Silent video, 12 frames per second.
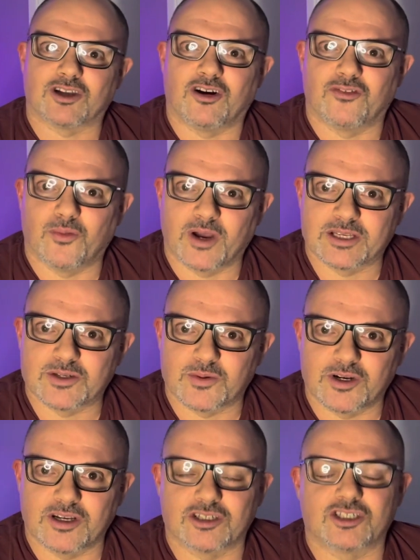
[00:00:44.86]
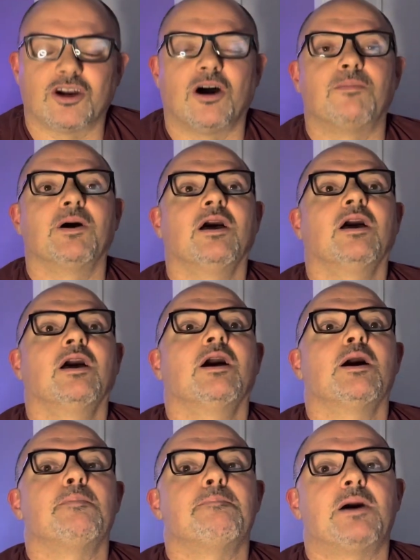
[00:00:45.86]
off Weta Workshop.
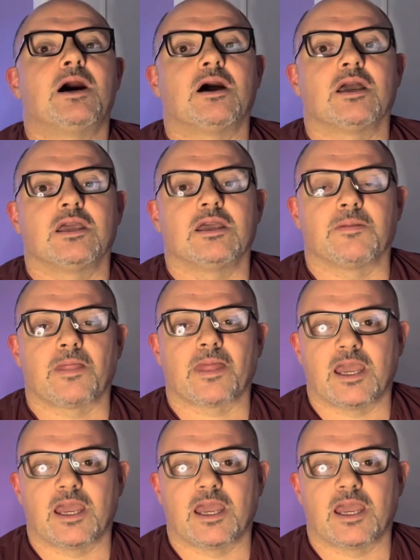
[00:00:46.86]
My